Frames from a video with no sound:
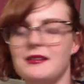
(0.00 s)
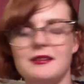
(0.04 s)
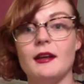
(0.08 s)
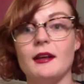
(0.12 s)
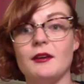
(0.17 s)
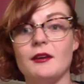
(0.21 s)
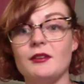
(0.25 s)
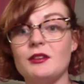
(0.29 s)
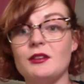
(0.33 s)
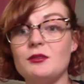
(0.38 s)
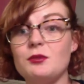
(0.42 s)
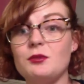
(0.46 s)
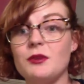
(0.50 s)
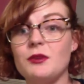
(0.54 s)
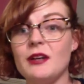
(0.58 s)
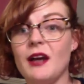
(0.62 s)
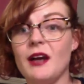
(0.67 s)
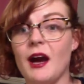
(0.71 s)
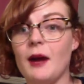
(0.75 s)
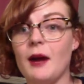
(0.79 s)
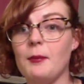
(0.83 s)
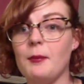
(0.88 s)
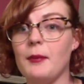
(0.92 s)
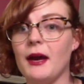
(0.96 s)
This one
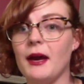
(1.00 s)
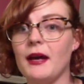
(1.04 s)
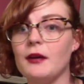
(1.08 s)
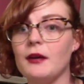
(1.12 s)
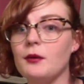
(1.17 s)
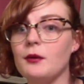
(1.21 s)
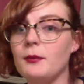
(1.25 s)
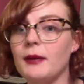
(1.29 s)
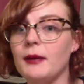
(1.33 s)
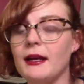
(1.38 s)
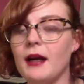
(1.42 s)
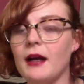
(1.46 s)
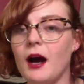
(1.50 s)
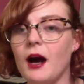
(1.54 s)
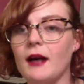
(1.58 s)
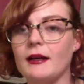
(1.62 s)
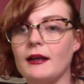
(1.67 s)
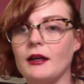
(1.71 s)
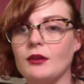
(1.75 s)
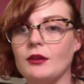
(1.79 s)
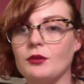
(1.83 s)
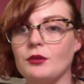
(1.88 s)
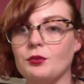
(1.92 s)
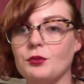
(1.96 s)
I may or may not
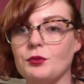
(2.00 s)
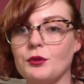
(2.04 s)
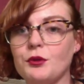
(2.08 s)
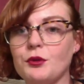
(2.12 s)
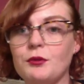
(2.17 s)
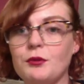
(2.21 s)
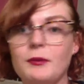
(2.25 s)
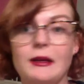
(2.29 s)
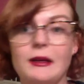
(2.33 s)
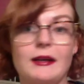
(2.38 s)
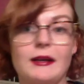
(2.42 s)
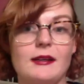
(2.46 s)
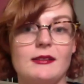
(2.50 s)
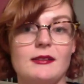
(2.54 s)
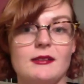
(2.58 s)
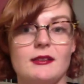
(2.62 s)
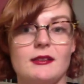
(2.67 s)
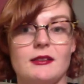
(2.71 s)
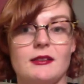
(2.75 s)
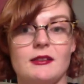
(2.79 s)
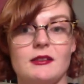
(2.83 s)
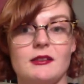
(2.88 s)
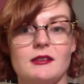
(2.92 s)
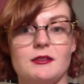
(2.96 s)
get through, because it
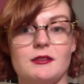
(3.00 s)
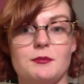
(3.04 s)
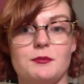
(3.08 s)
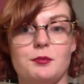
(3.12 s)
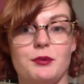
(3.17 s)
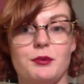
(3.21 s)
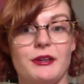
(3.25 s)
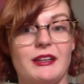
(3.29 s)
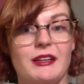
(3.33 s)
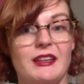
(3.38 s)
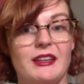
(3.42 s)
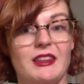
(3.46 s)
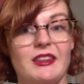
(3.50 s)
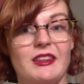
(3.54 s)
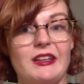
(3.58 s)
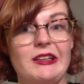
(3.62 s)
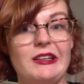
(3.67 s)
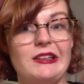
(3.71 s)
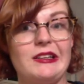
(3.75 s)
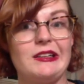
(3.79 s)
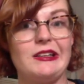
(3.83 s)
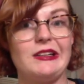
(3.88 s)
is pretty thick